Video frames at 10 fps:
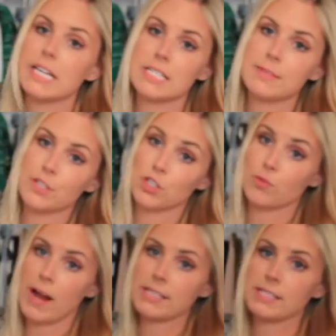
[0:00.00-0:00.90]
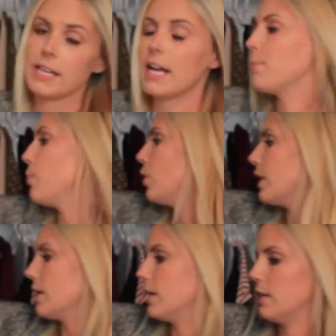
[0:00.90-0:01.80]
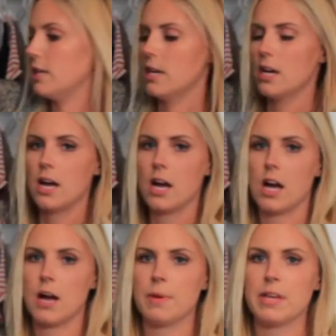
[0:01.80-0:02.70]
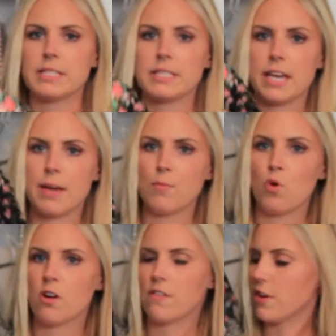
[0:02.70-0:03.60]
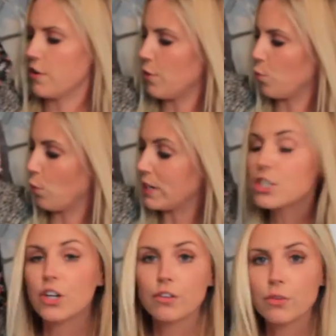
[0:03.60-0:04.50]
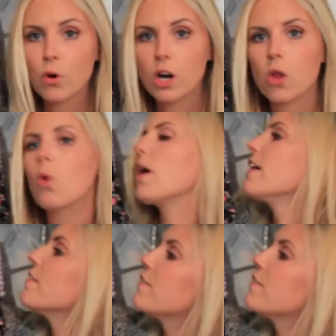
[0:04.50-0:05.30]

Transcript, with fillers: is the dress that I put in. It's a more of a winter floral or a